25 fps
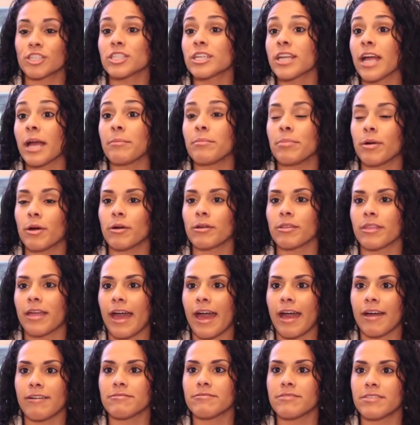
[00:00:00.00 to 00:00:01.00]
and I both
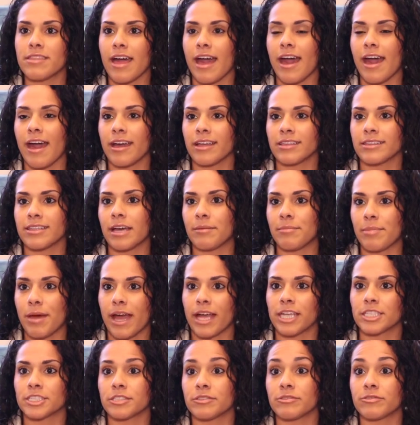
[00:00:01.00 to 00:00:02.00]
have that that
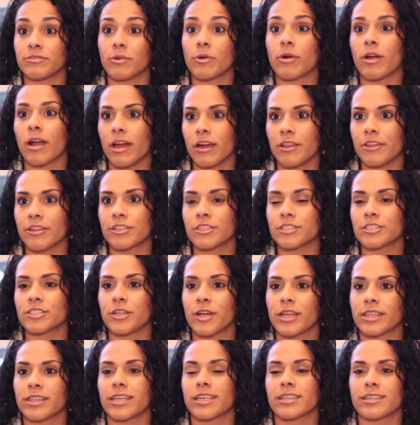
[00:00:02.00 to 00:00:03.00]
passion for others, so
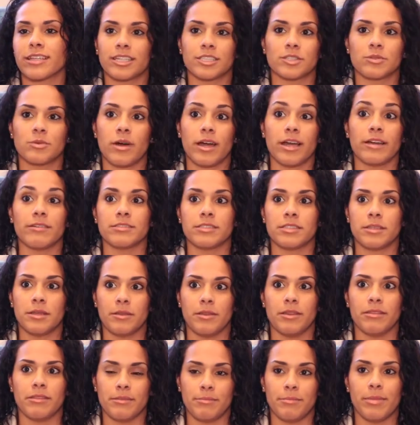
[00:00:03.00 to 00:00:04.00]
I think that's why I was
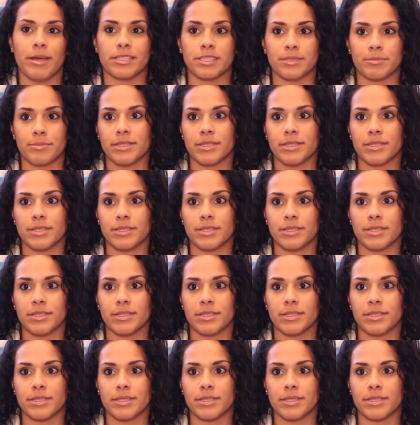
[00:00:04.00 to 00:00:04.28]
best